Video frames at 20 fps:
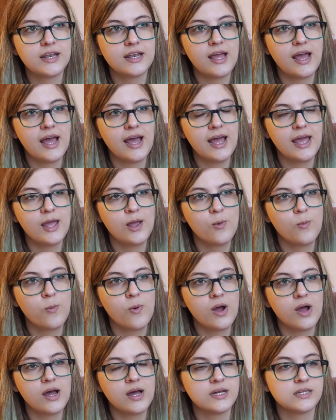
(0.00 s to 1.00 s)
I
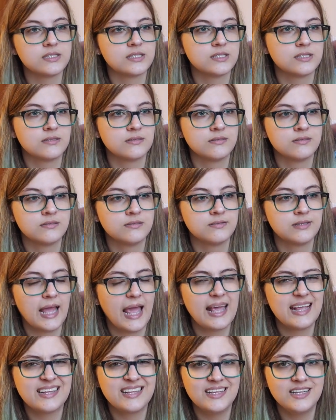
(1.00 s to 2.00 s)
was
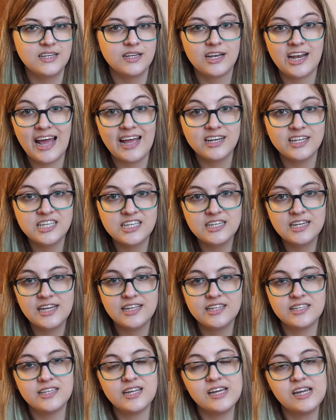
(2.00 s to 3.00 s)
18, 19
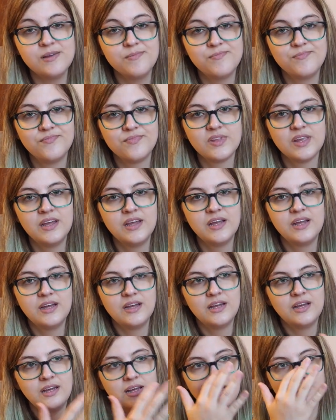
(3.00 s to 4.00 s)
at the time,
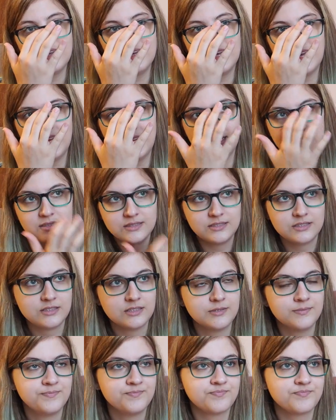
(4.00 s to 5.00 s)

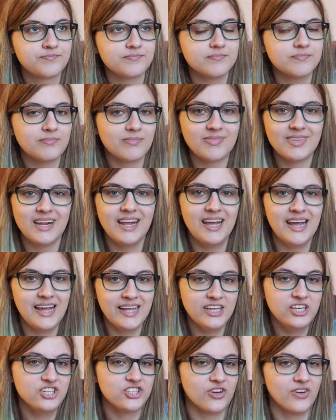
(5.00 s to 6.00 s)
and
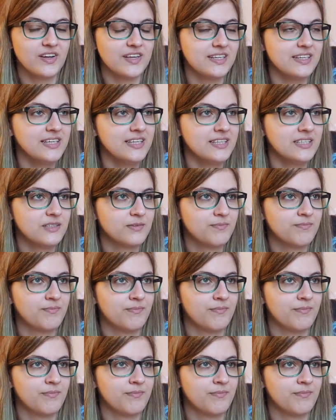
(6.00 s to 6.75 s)
I enjoyed it,